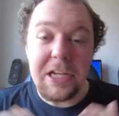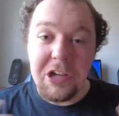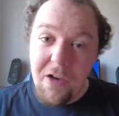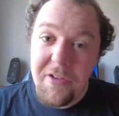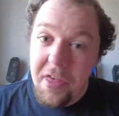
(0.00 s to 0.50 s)

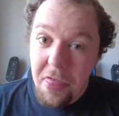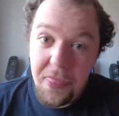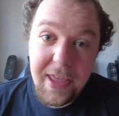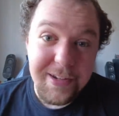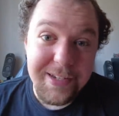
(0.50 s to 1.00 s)
cover
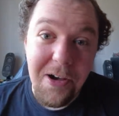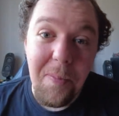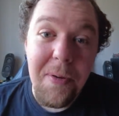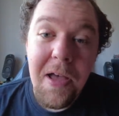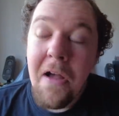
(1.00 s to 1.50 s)
things
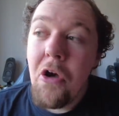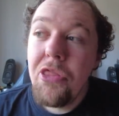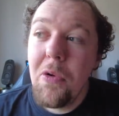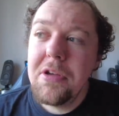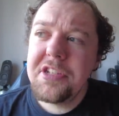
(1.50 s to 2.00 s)
up.
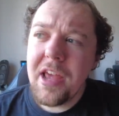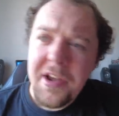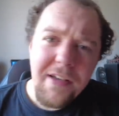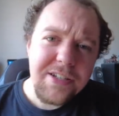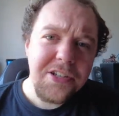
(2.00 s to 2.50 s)
There was
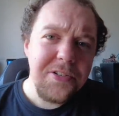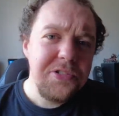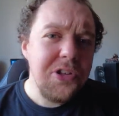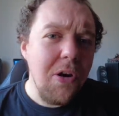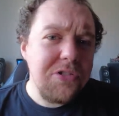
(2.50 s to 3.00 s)
an article
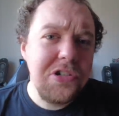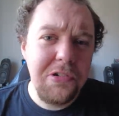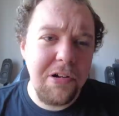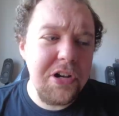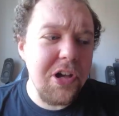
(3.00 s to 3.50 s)
not
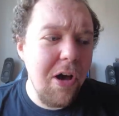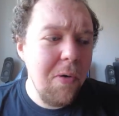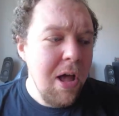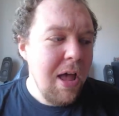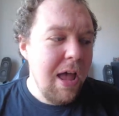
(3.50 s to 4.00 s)
too long
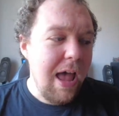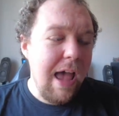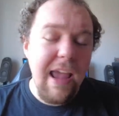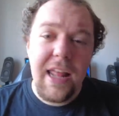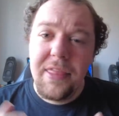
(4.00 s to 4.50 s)
ago
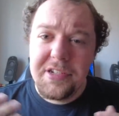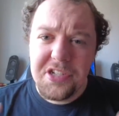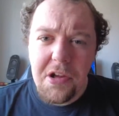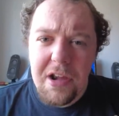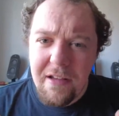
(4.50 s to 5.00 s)
in The
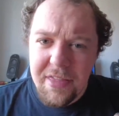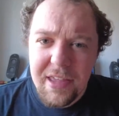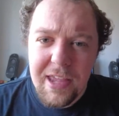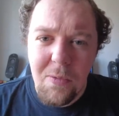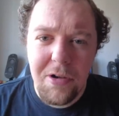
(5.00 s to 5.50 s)
Sun, I
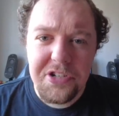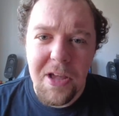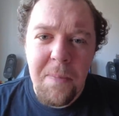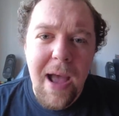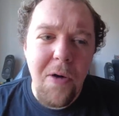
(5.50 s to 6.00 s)
think it was,
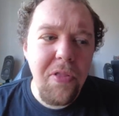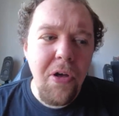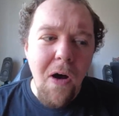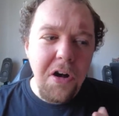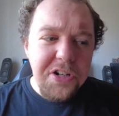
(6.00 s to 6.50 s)
about
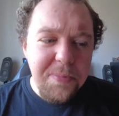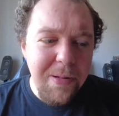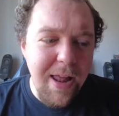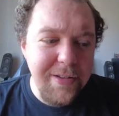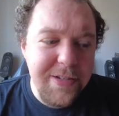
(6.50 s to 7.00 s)
the Honda
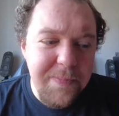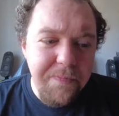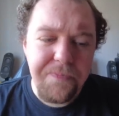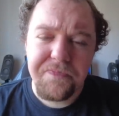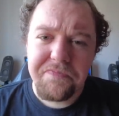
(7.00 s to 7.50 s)
plant,
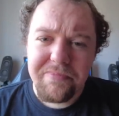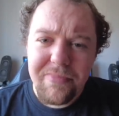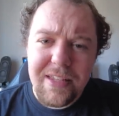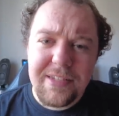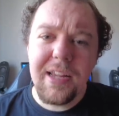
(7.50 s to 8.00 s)

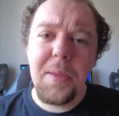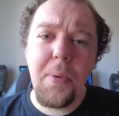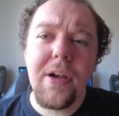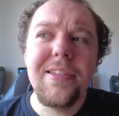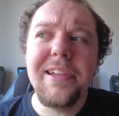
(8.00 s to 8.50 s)

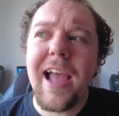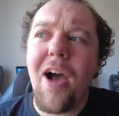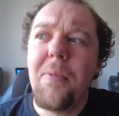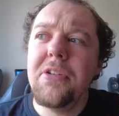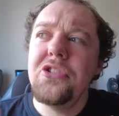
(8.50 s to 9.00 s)
celebrating
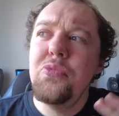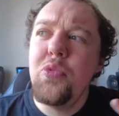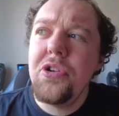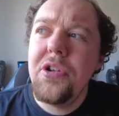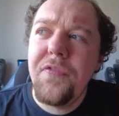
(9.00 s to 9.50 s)
how much
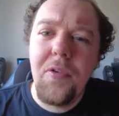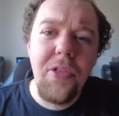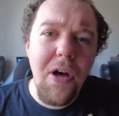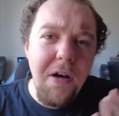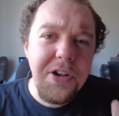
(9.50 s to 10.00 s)

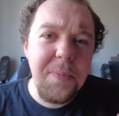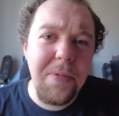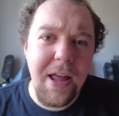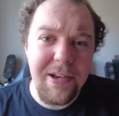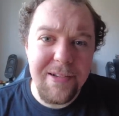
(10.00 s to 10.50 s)
wonderful the Honda
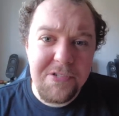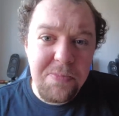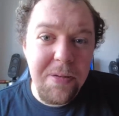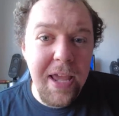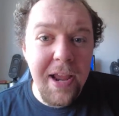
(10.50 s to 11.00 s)
plant
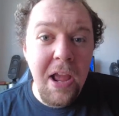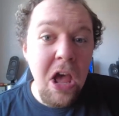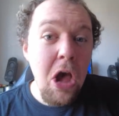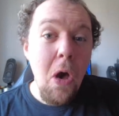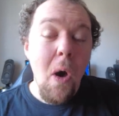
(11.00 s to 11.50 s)
was being,
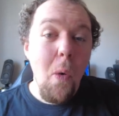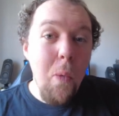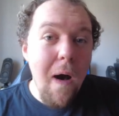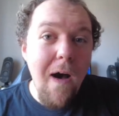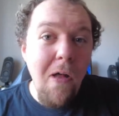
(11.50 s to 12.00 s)

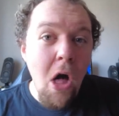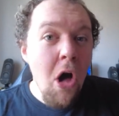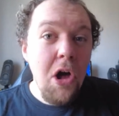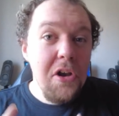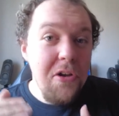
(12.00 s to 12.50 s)
while
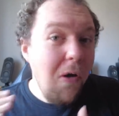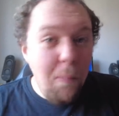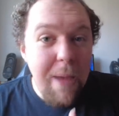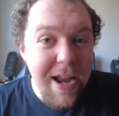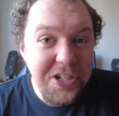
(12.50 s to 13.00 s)

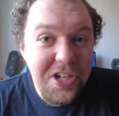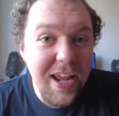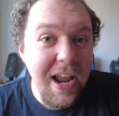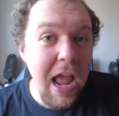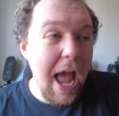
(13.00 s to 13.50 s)
not
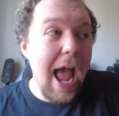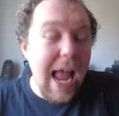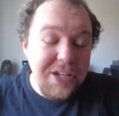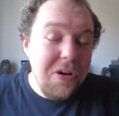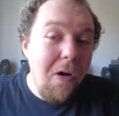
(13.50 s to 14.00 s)
mentioning
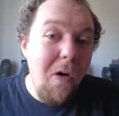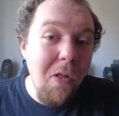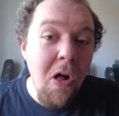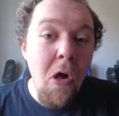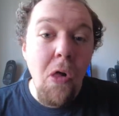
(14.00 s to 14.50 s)
at
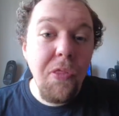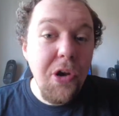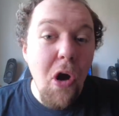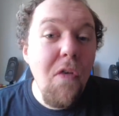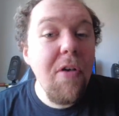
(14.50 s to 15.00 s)
all
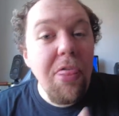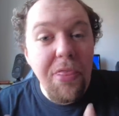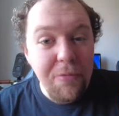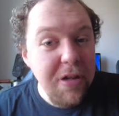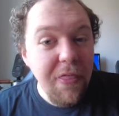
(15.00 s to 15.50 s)
that over
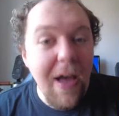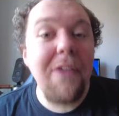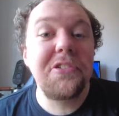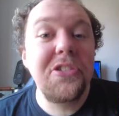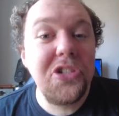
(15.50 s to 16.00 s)

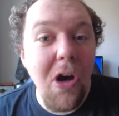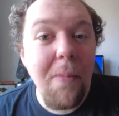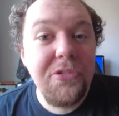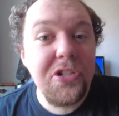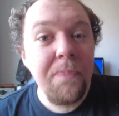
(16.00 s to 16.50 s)
3,000
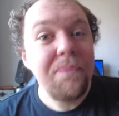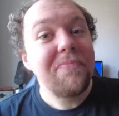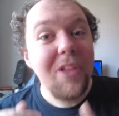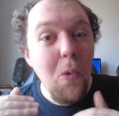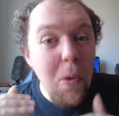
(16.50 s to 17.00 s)
jobs
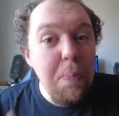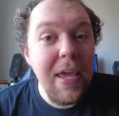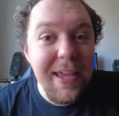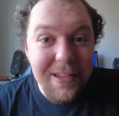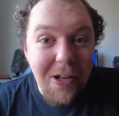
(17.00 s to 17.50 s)
were
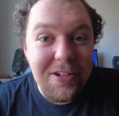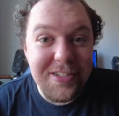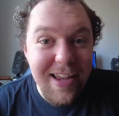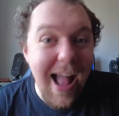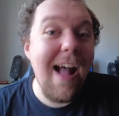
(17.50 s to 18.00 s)
being
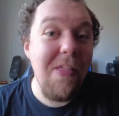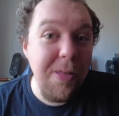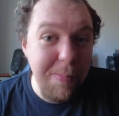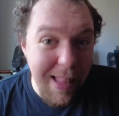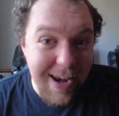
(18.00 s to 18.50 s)
lost at
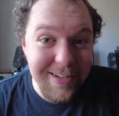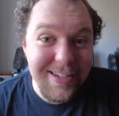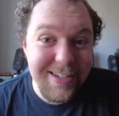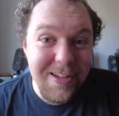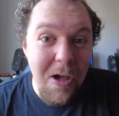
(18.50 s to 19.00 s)
the
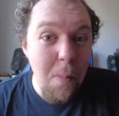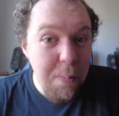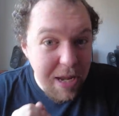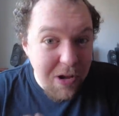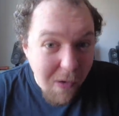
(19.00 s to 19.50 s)
plant
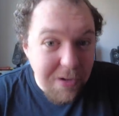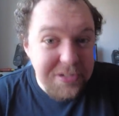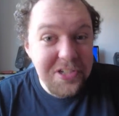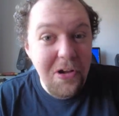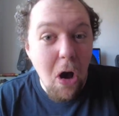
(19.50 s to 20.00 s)

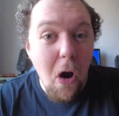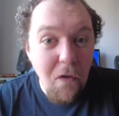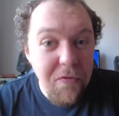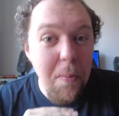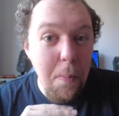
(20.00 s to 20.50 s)
because
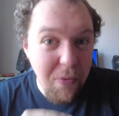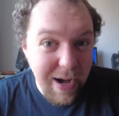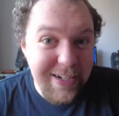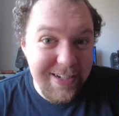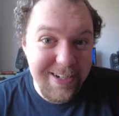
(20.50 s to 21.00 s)
of
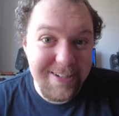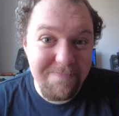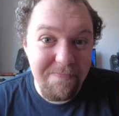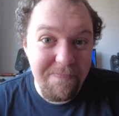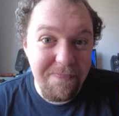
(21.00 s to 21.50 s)
Brexit.
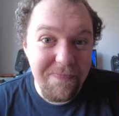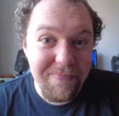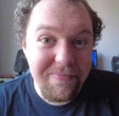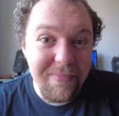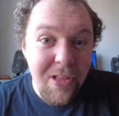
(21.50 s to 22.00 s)

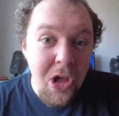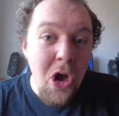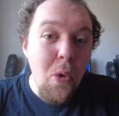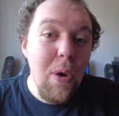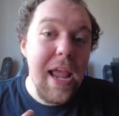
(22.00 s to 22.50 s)

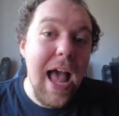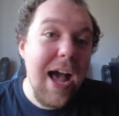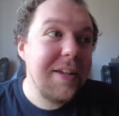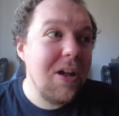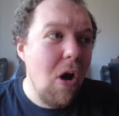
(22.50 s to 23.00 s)
We
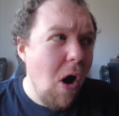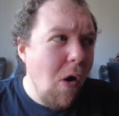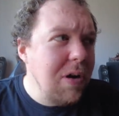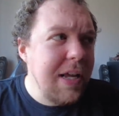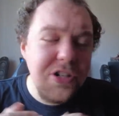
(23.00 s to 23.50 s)
had,
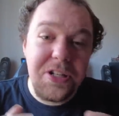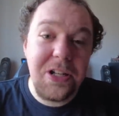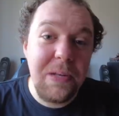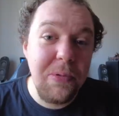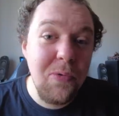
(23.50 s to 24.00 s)
only just a
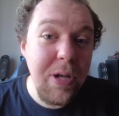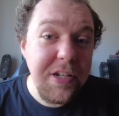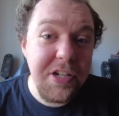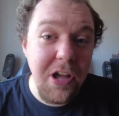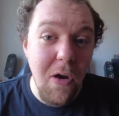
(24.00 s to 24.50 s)
couple of
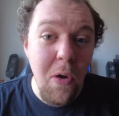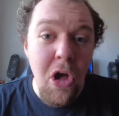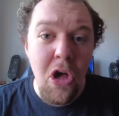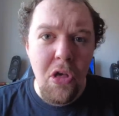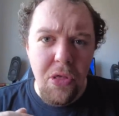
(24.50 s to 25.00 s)
weeks ago,
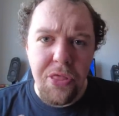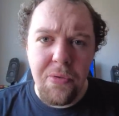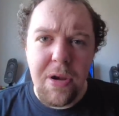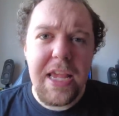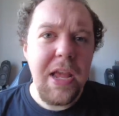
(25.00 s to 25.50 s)

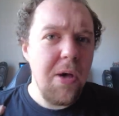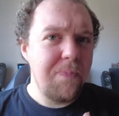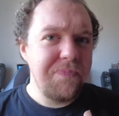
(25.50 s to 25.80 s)
three